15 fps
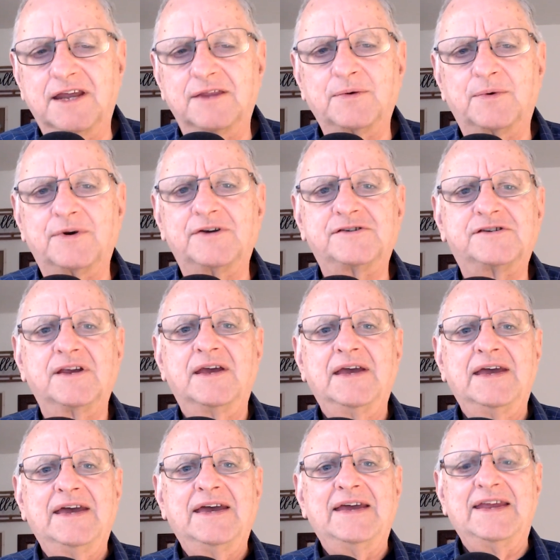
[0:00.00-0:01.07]
In other words,
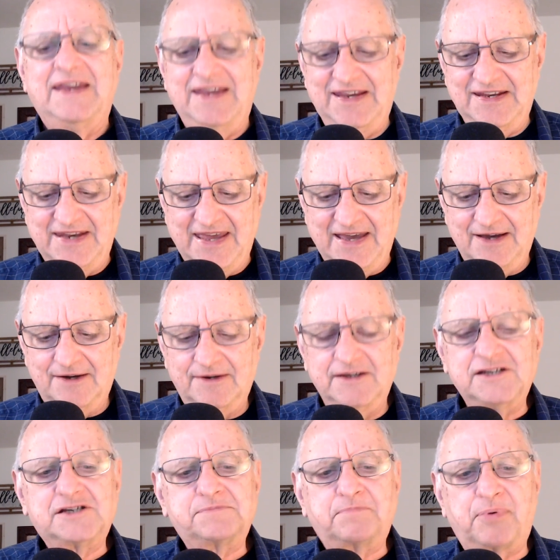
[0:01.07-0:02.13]
he now
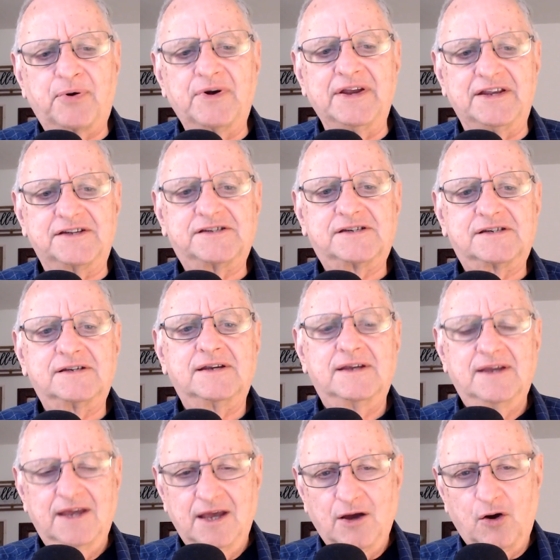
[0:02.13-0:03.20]
is prince
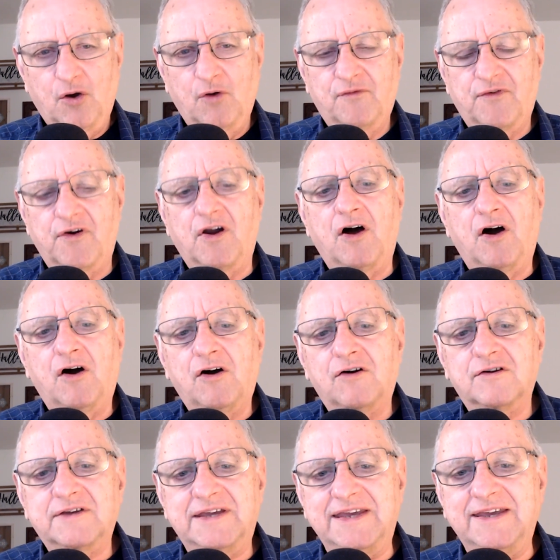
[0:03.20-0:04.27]
over
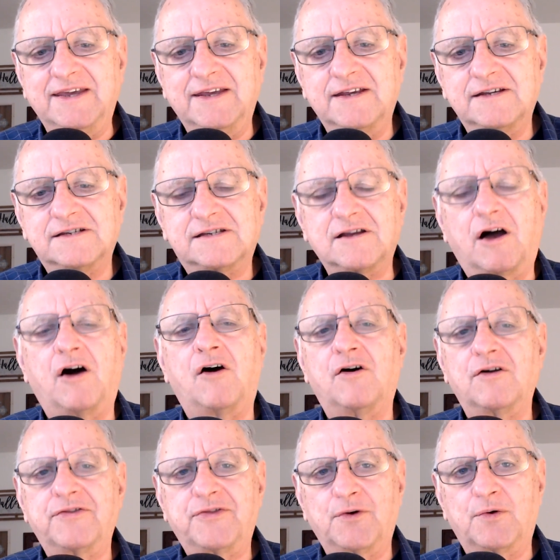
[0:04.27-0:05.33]
all kings,
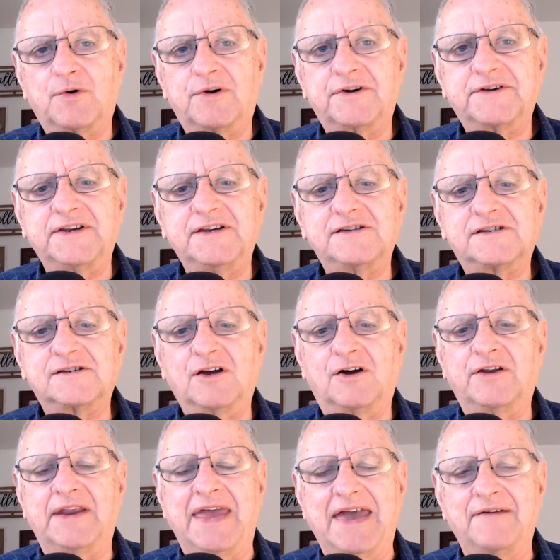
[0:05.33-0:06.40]
all authorities
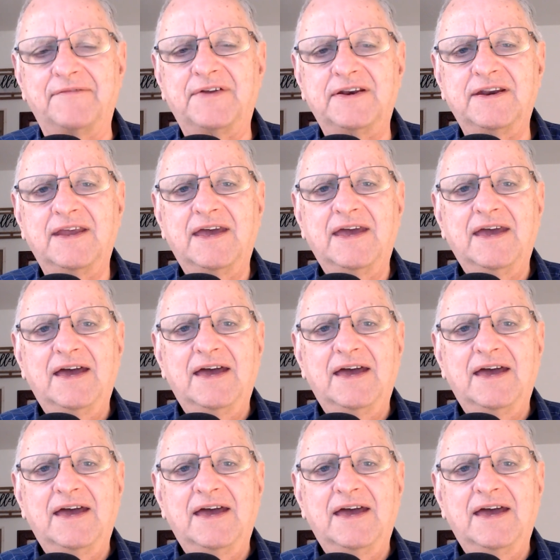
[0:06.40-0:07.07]
on heaven,